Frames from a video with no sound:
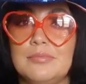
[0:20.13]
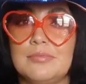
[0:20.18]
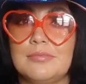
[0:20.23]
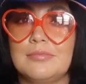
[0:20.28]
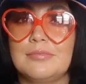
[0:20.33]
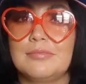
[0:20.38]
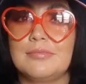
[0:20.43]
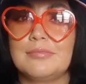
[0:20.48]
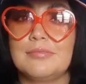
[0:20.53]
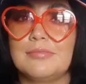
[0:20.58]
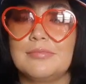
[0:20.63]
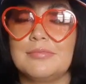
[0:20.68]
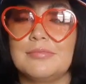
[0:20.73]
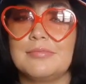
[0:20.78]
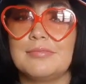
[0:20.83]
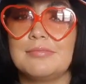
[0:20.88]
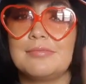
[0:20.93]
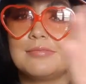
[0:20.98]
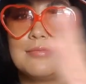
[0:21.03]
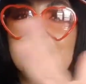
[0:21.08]

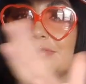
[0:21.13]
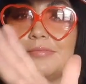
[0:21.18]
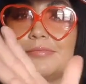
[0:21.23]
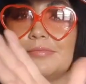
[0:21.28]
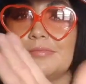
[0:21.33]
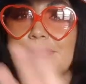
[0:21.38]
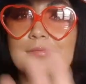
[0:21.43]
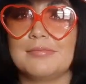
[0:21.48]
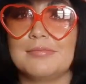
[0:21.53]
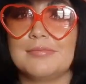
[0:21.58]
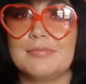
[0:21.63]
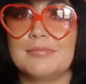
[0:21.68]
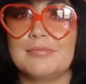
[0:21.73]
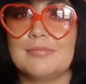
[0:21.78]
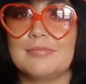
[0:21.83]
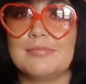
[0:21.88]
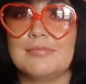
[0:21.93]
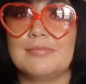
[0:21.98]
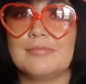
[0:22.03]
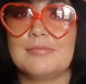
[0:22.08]

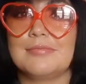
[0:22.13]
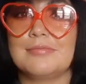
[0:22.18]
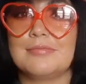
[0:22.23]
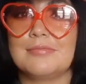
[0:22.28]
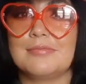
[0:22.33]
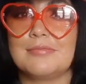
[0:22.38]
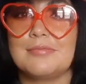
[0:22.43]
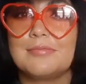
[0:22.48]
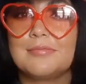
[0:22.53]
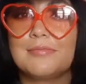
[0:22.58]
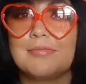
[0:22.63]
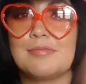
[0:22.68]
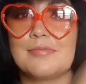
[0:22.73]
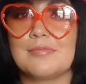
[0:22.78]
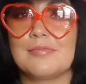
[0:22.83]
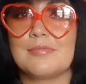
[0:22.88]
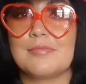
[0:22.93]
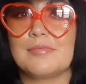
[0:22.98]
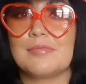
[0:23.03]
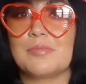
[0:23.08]

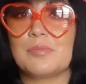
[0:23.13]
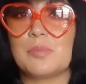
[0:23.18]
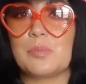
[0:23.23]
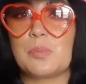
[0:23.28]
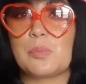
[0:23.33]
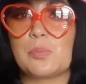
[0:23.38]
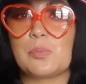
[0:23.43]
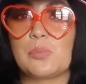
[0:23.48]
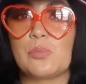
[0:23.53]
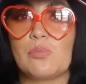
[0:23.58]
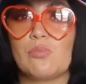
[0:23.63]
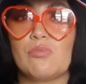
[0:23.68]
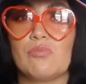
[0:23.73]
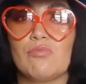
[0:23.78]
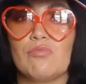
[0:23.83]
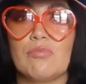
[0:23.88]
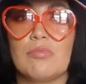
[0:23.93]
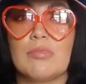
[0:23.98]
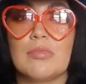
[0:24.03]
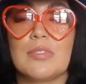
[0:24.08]

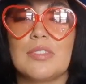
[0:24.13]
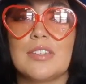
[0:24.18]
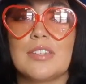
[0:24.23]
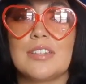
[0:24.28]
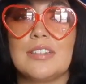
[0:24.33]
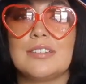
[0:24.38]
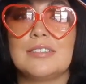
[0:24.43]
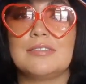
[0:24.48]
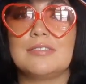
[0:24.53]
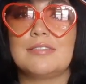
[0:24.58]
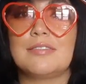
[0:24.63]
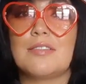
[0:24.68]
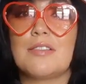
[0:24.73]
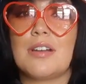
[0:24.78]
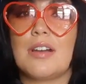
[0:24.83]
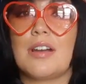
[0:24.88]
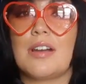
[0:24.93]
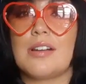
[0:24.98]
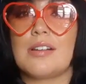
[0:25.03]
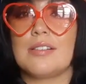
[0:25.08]

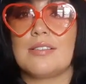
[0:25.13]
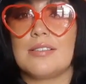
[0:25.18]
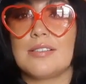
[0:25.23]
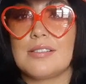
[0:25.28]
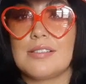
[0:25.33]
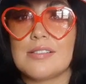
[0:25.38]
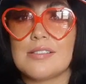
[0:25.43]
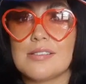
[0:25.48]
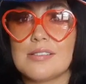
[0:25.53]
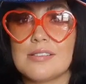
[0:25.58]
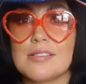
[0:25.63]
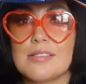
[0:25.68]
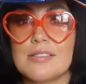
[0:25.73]
No words are spoken by the person on screen.